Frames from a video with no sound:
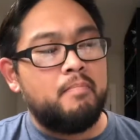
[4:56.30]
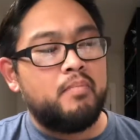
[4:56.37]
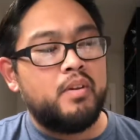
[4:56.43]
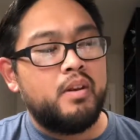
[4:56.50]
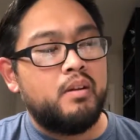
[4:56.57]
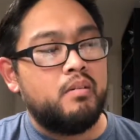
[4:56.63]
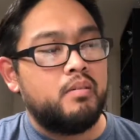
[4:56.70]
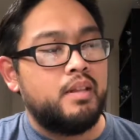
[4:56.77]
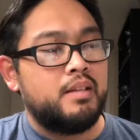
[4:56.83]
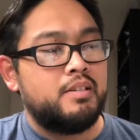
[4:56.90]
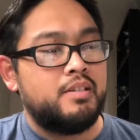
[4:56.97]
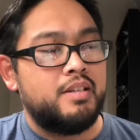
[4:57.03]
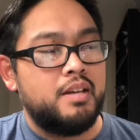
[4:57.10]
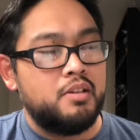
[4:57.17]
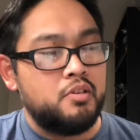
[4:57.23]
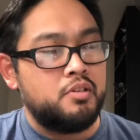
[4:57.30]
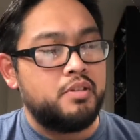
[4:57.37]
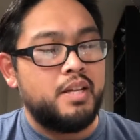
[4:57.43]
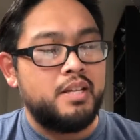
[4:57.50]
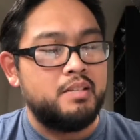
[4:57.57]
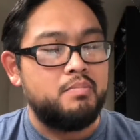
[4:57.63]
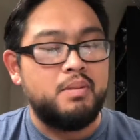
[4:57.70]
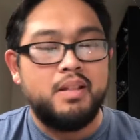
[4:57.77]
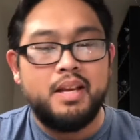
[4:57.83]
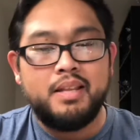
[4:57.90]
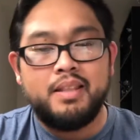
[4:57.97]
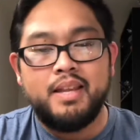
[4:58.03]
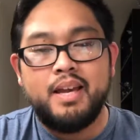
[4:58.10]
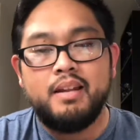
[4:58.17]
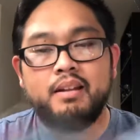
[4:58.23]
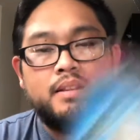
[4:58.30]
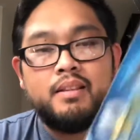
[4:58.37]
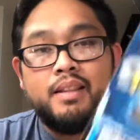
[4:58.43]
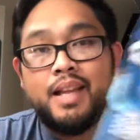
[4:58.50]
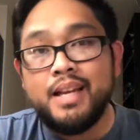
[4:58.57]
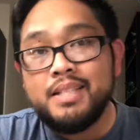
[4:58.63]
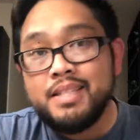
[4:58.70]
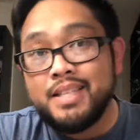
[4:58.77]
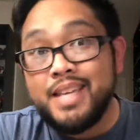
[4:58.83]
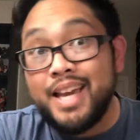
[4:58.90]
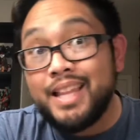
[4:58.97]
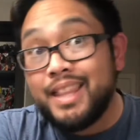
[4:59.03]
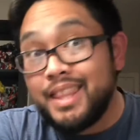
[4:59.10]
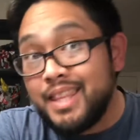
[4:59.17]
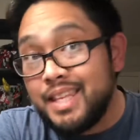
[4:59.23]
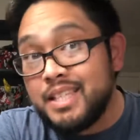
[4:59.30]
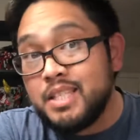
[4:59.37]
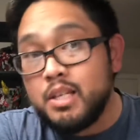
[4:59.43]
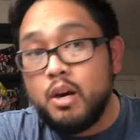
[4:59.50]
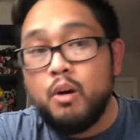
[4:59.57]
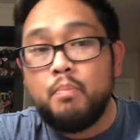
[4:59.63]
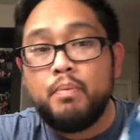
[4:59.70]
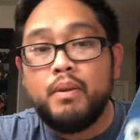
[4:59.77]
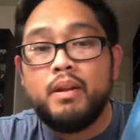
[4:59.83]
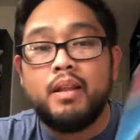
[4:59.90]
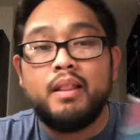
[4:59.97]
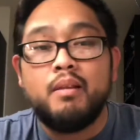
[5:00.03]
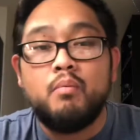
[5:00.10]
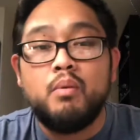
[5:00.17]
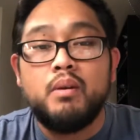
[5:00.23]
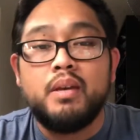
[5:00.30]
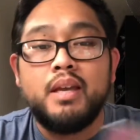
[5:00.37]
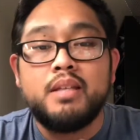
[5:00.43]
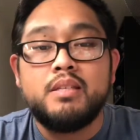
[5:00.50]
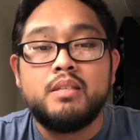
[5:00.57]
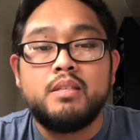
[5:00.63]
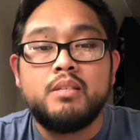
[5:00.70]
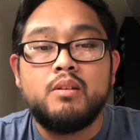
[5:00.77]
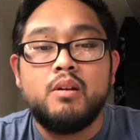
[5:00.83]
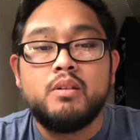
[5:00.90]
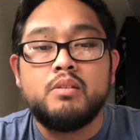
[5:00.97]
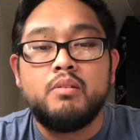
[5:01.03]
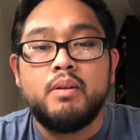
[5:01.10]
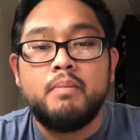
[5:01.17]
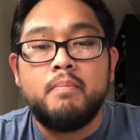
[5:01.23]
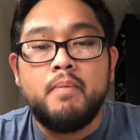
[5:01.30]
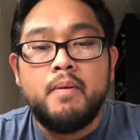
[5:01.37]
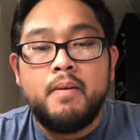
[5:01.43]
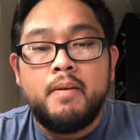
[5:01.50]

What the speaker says: you know, that she understands me like that. Let's get this open, and then we'll get to Starscream.